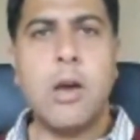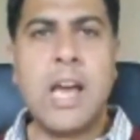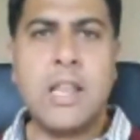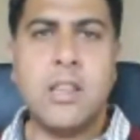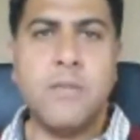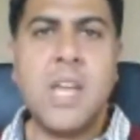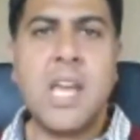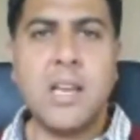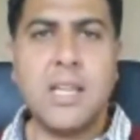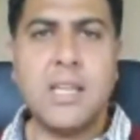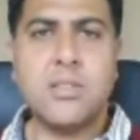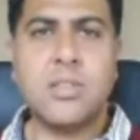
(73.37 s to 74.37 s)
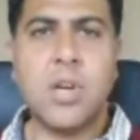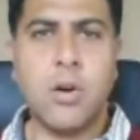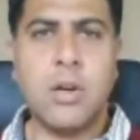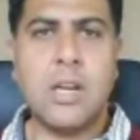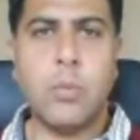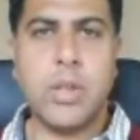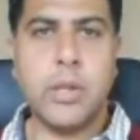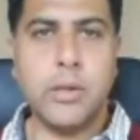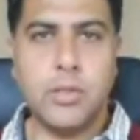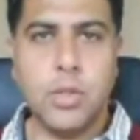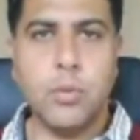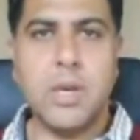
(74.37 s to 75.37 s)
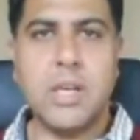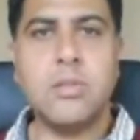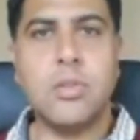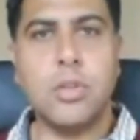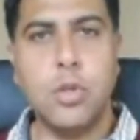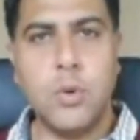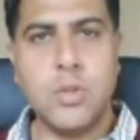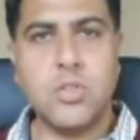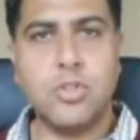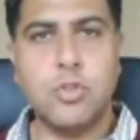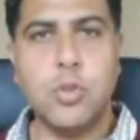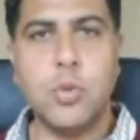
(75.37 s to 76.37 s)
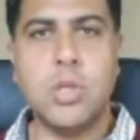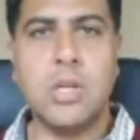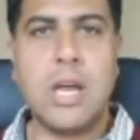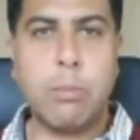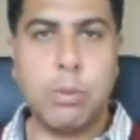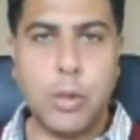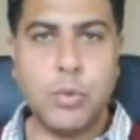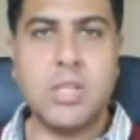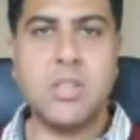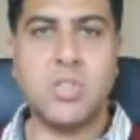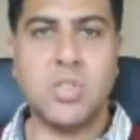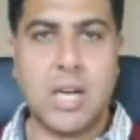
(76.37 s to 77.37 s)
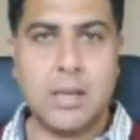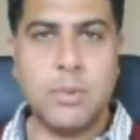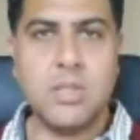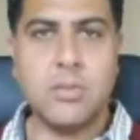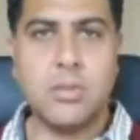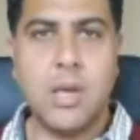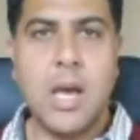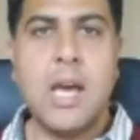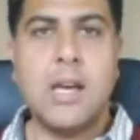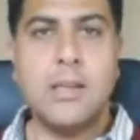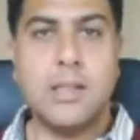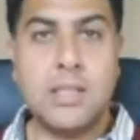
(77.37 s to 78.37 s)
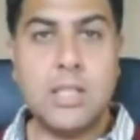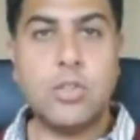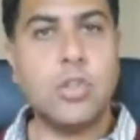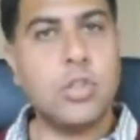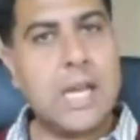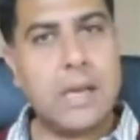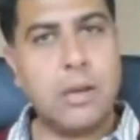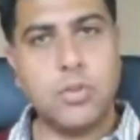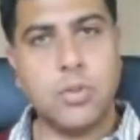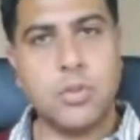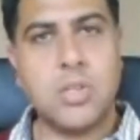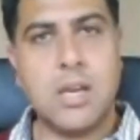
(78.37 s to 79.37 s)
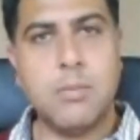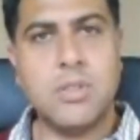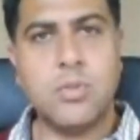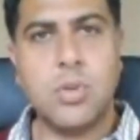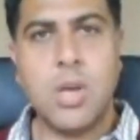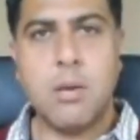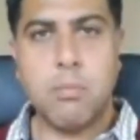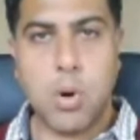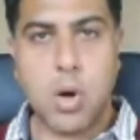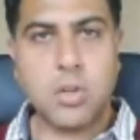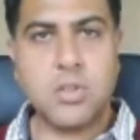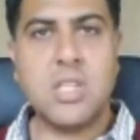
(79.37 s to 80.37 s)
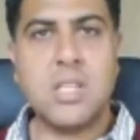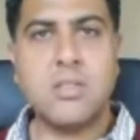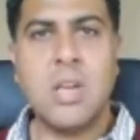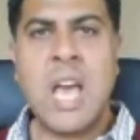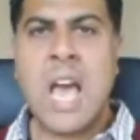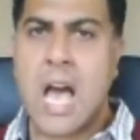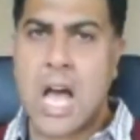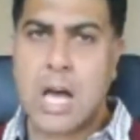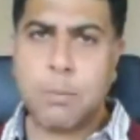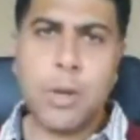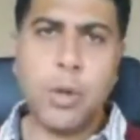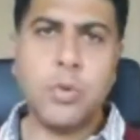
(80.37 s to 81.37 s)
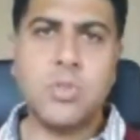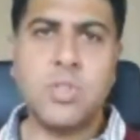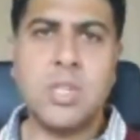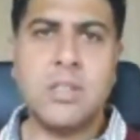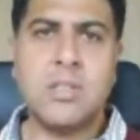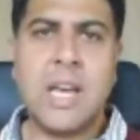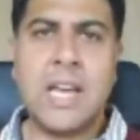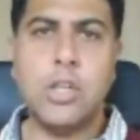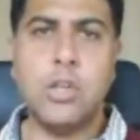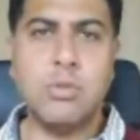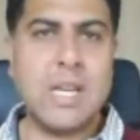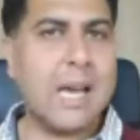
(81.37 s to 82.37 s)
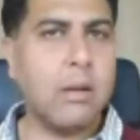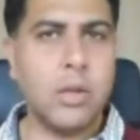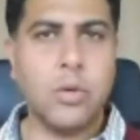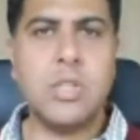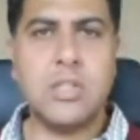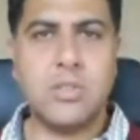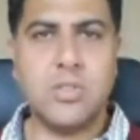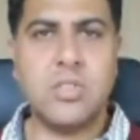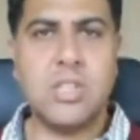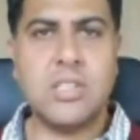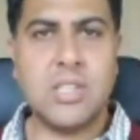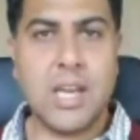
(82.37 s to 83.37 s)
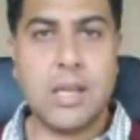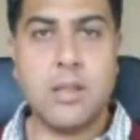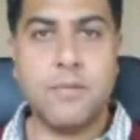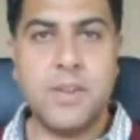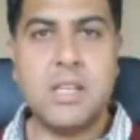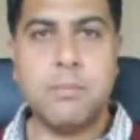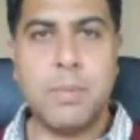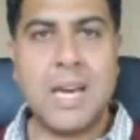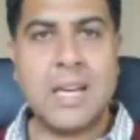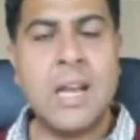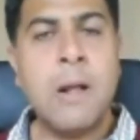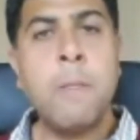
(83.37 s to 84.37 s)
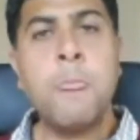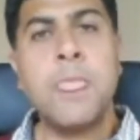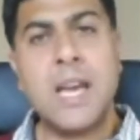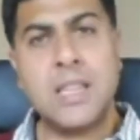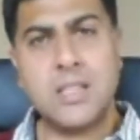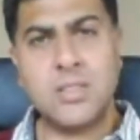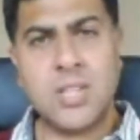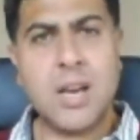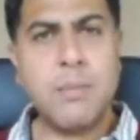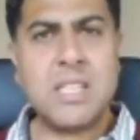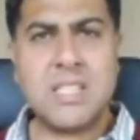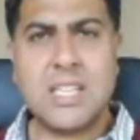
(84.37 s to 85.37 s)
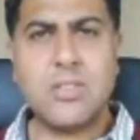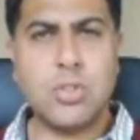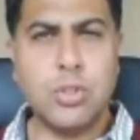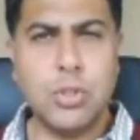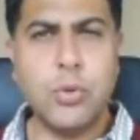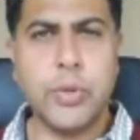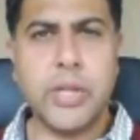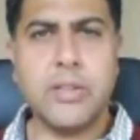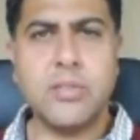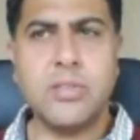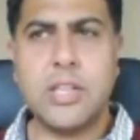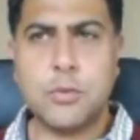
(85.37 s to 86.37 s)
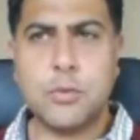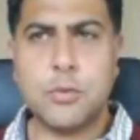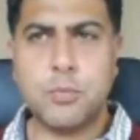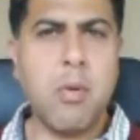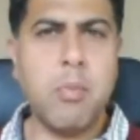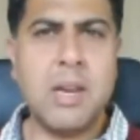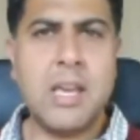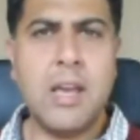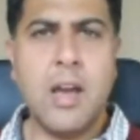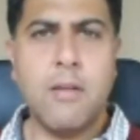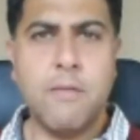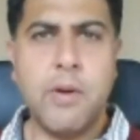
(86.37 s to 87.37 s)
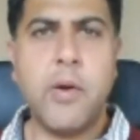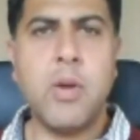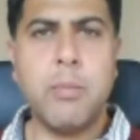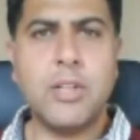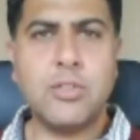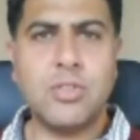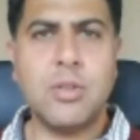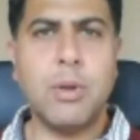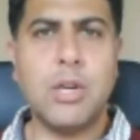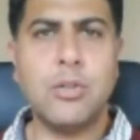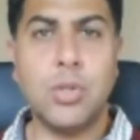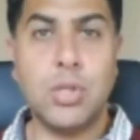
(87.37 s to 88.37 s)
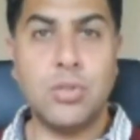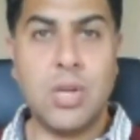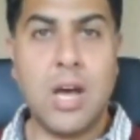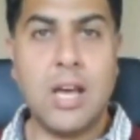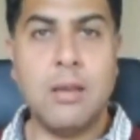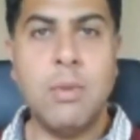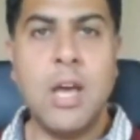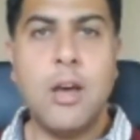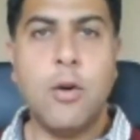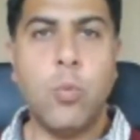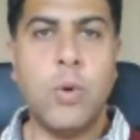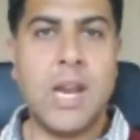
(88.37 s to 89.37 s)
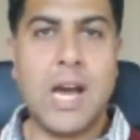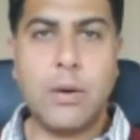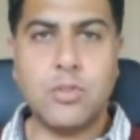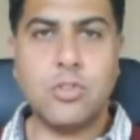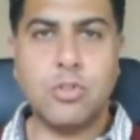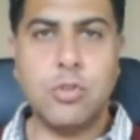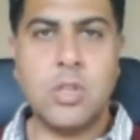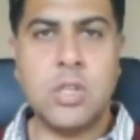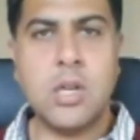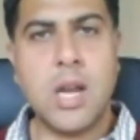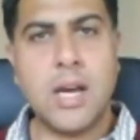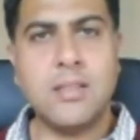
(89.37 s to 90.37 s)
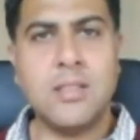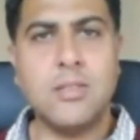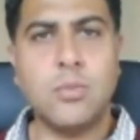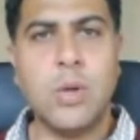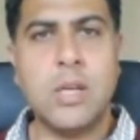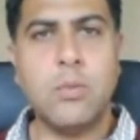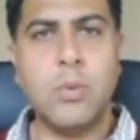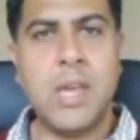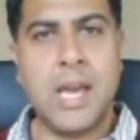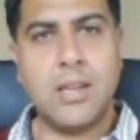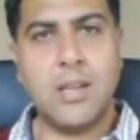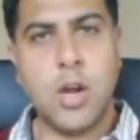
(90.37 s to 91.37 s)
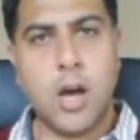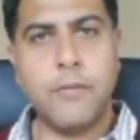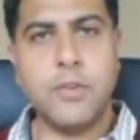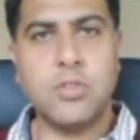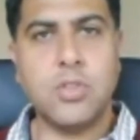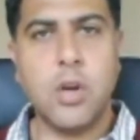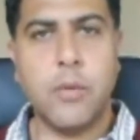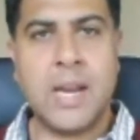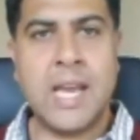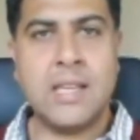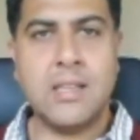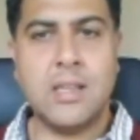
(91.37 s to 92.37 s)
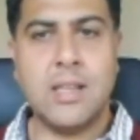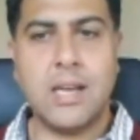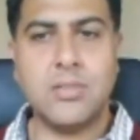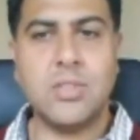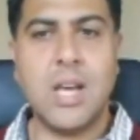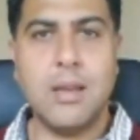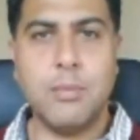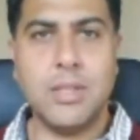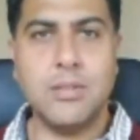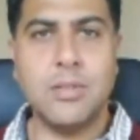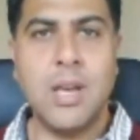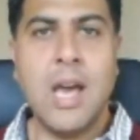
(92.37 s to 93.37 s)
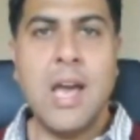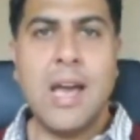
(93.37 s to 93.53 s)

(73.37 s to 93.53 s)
And the VLEs currently what they do is, you as a student upload an assignment, the teacher downloads your assignment, marks it, uploads it, and you download it to get the feedback. And the time it takes to do this is probably very much similar to the time when I was a student in the 90s when we had an office to go and hand in that assignment.